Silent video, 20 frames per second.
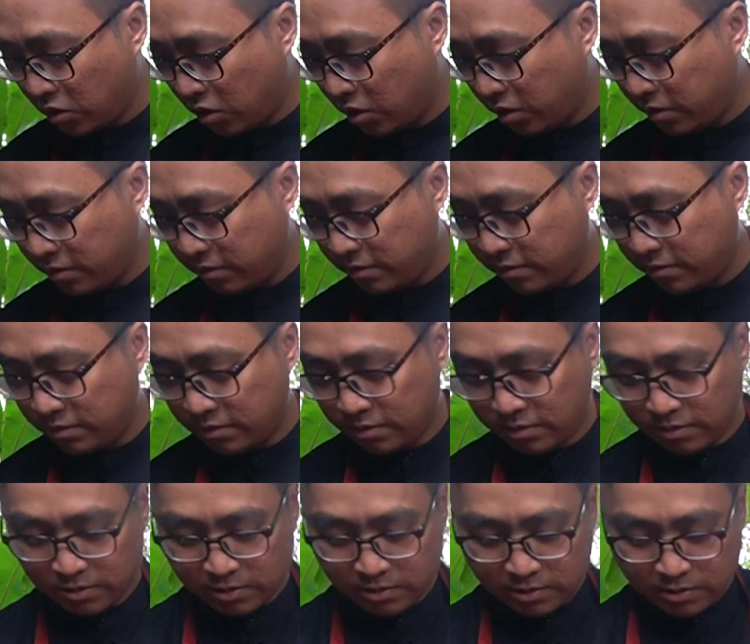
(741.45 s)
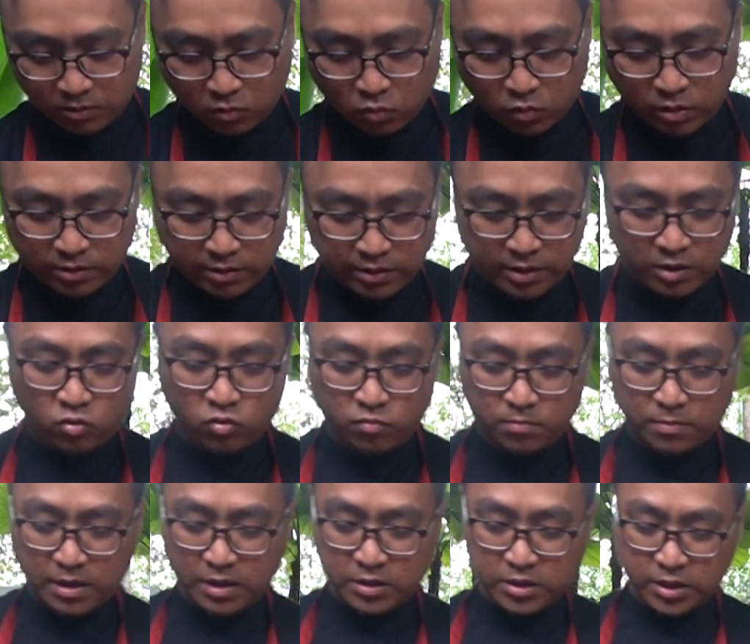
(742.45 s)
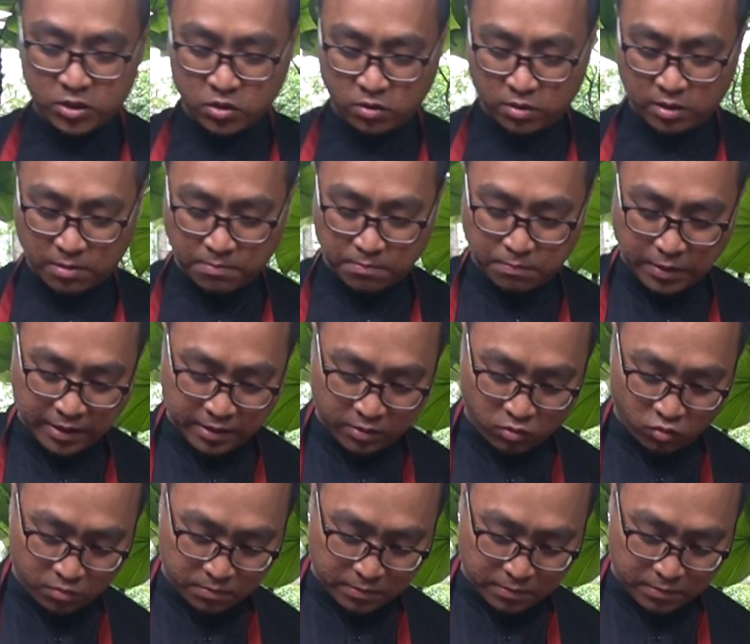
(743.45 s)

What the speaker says: not worry too much, let's not complain too